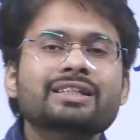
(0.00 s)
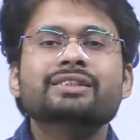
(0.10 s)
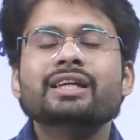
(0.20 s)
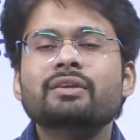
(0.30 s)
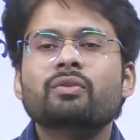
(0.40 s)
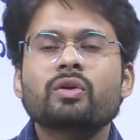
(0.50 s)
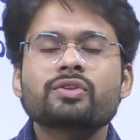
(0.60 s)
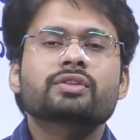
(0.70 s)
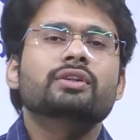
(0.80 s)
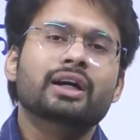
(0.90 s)
least there
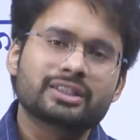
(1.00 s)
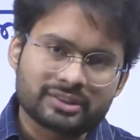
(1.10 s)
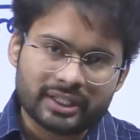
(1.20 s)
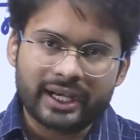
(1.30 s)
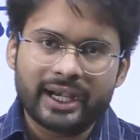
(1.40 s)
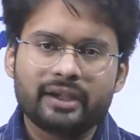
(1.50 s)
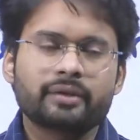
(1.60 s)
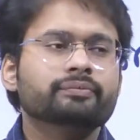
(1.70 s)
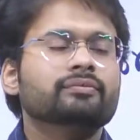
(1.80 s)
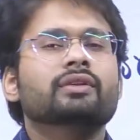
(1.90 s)
was a state,
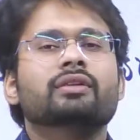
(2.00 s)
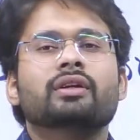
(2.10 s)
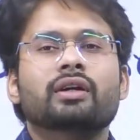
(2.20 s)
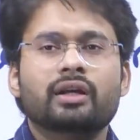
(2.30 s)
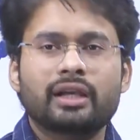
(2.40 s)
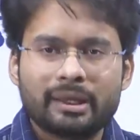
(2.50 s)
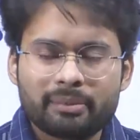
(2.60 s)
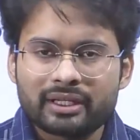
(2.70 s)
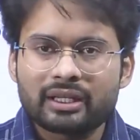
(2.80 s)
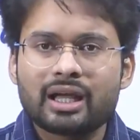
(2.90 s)
a
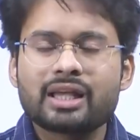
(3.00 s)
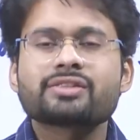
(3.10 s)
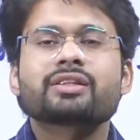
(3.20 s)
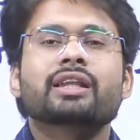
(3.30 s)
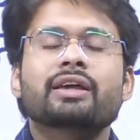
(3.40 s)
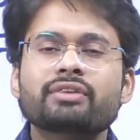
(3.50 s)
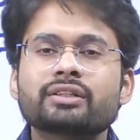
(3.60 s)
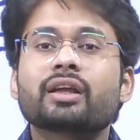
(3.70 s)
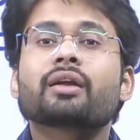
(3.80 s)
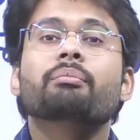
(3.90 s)
labor class and
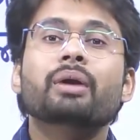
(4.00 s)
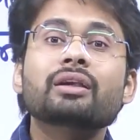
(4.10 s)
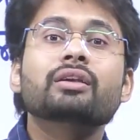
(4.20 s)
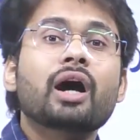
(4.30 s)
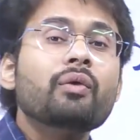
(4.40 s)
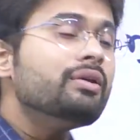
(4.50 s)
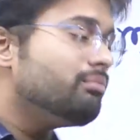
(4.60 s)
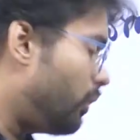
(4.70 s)
everything. But now in